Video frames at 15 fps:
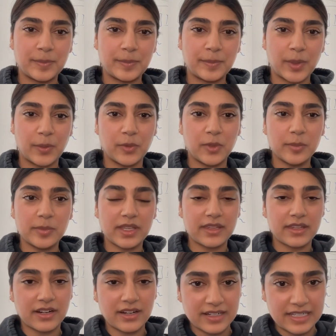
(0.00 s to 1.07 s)
But we'll be
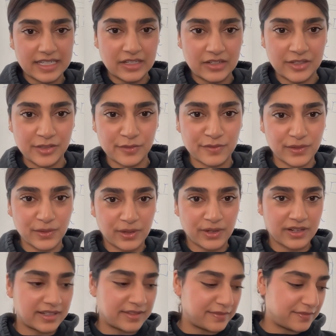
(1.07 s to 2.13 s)
there on the
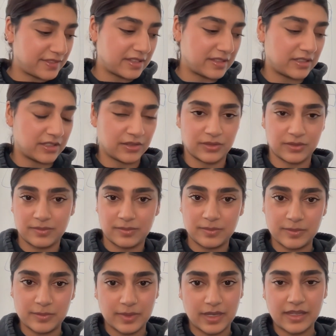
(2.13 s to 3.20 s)
floor, and if
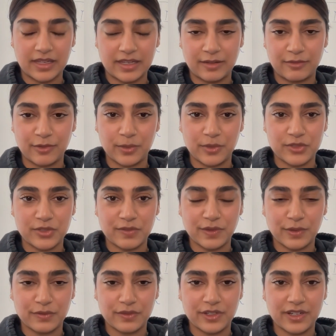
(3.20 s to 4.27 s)
everyone should
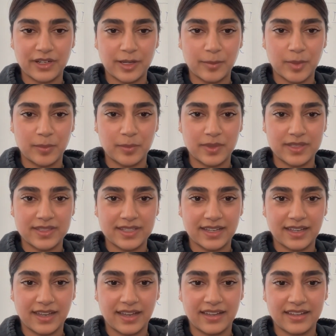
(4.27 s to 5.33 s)
feel free to come up and
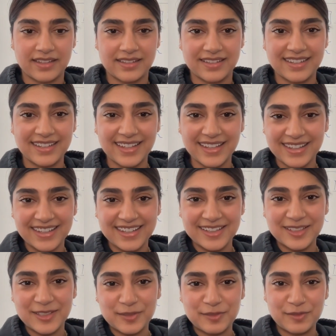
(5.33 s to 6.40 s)
say hi. And
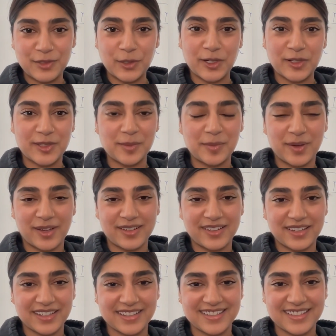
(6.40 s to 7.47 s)
if you heard the
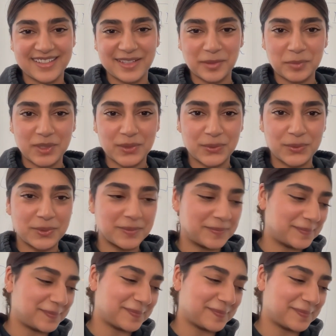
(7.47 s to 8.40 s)
podcast, then that'd be cool.